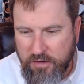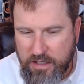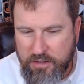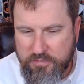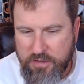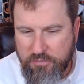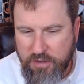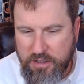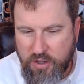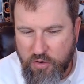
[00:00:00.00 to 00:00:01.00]
The legacy
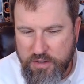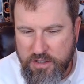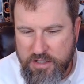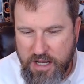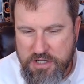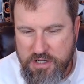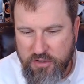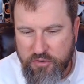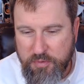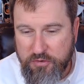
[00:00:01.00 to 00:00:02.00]
of Lincolnian
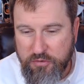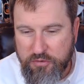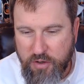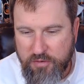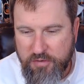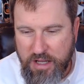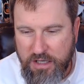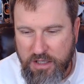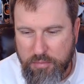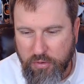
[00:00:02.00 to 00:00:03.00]
nationalism is conservative
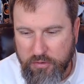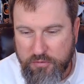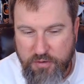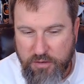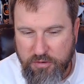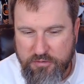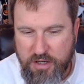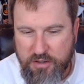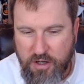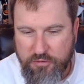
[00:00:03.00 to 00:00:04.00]
and liberal. It's
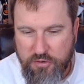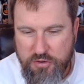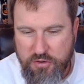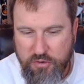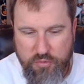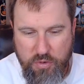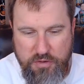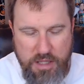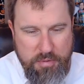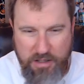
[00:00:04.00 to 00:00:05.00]
federalist and constitutional. It's
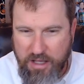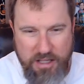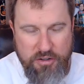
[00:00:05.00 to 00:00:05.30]
worth keeping.